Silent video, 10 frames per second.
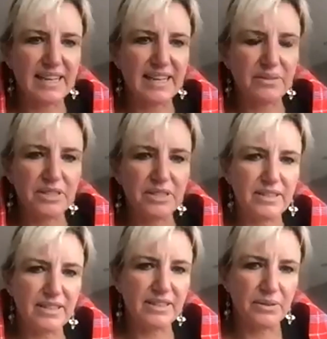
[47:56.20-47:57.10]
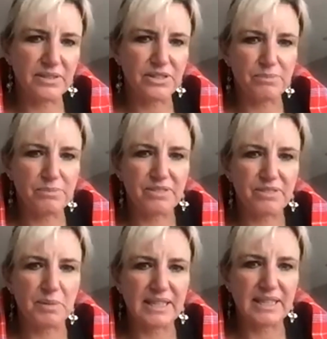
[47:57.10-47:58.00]
would, in terms of
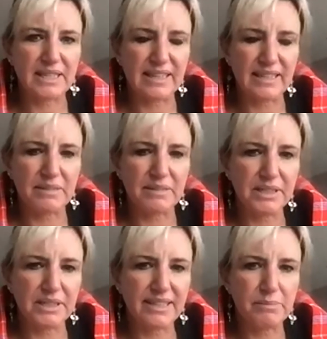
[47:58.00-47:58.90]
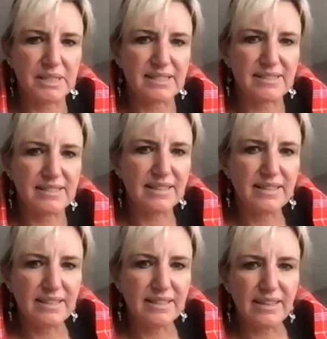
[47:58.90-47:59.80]
being polygamous,
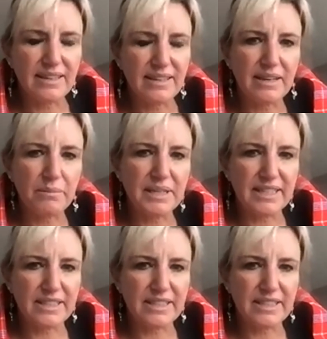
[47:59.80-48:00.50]
how many